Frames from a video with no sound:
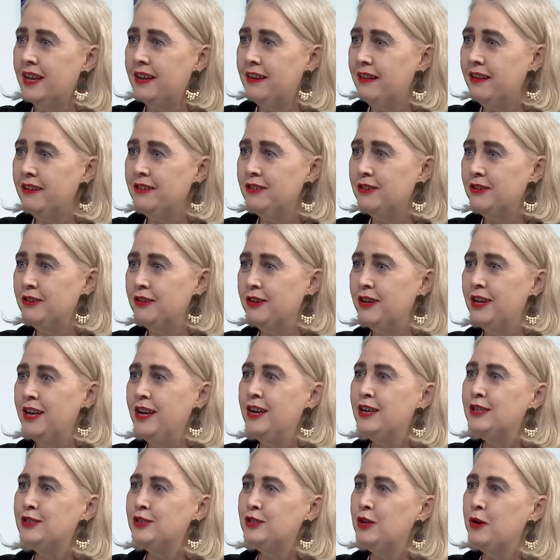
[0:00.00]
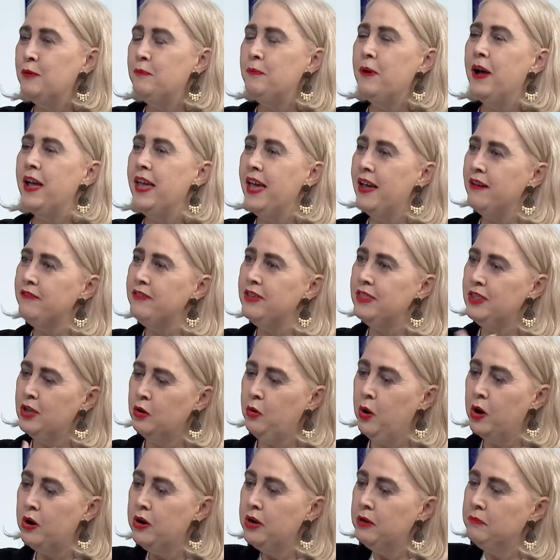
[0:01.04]
that, are you? So by having the
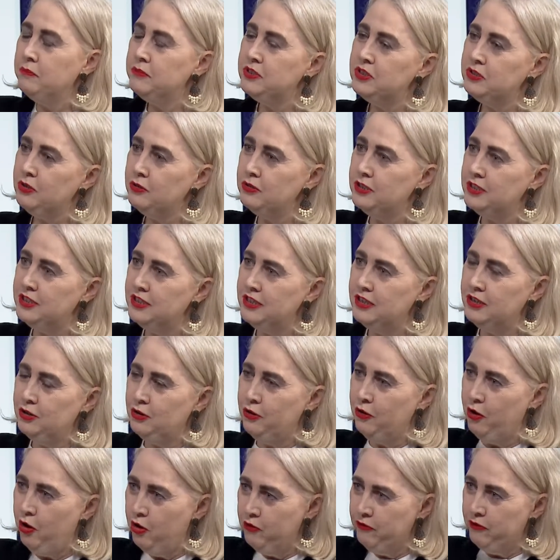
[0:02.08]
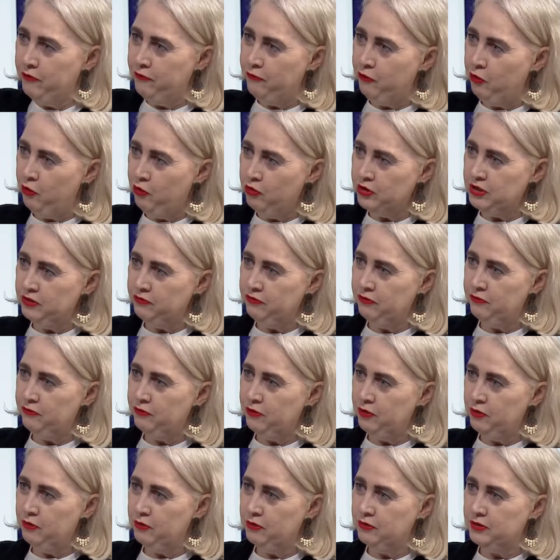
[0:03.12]
aquarium so, you know, over 4 different
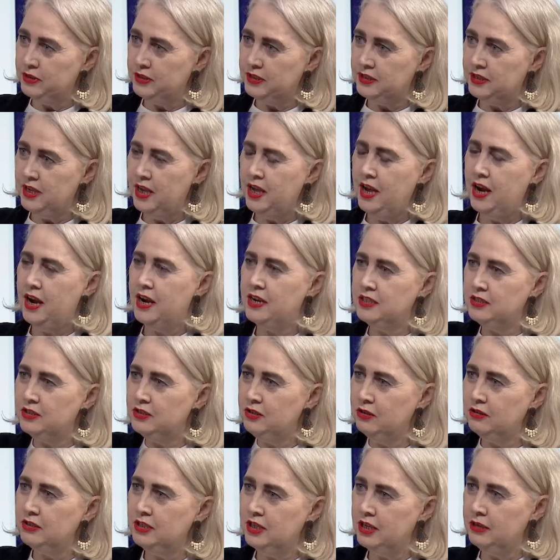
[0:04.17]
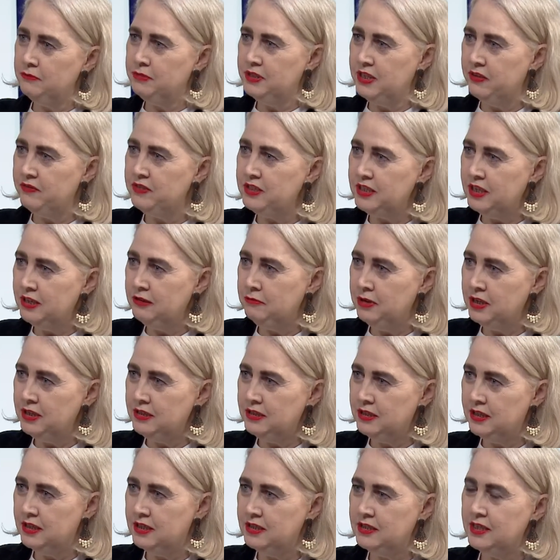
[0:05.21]
floors, and it's so deep, 17
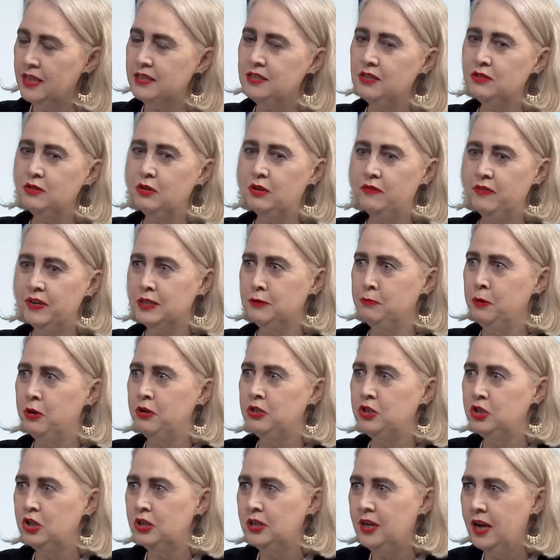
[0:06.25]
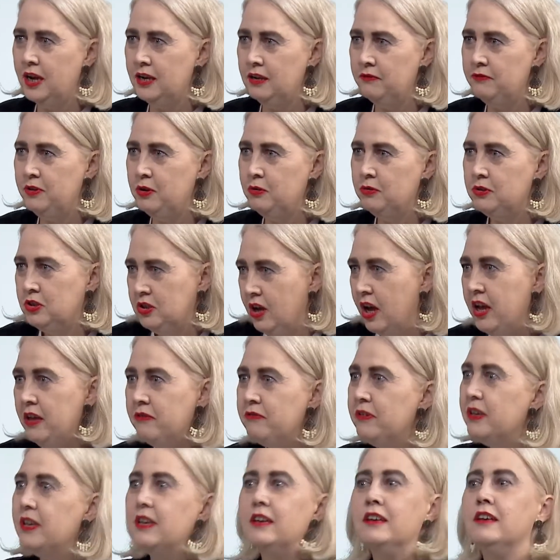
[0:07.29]
meters, that's the sort of experience you'd get if you were
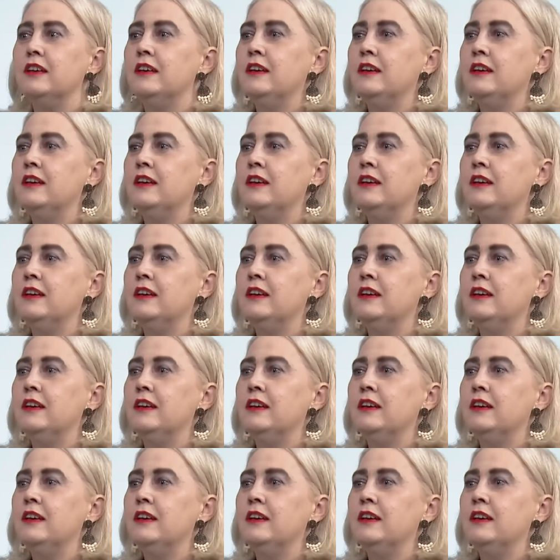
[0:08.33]
diving.